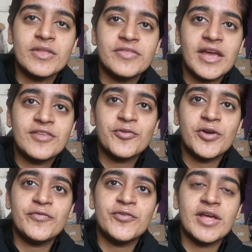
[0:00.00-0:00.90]
that is all.
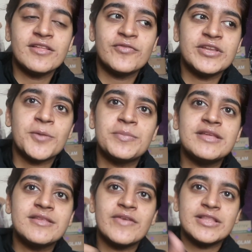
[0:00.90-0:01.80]
If you like this video,
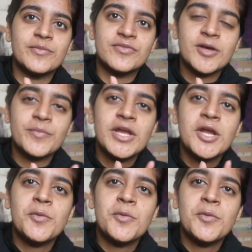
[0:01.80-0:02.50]
please give it a thumbs up.